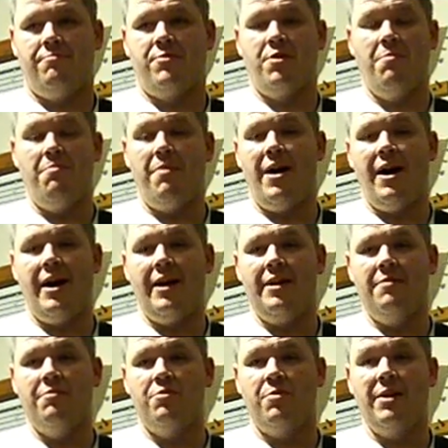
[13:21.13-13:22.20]

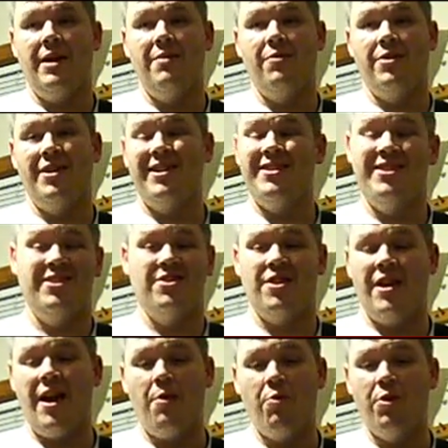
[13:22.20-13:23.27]
combined between everything at least an
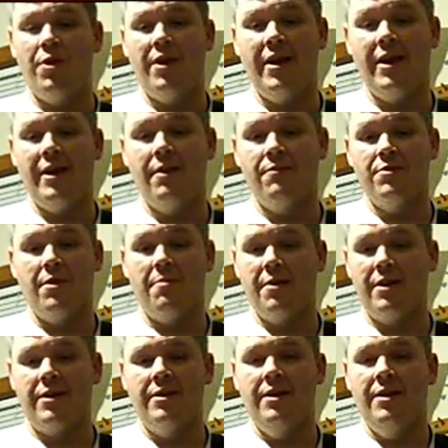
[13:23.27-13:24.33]
hour a day of
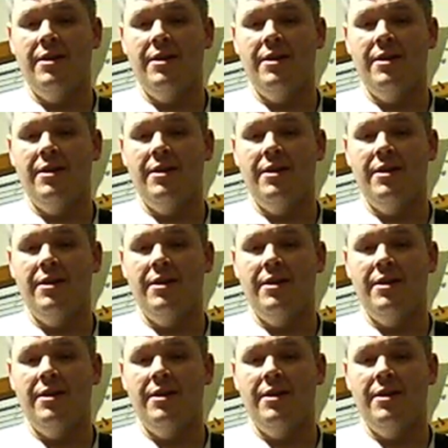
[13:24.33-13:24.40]
something.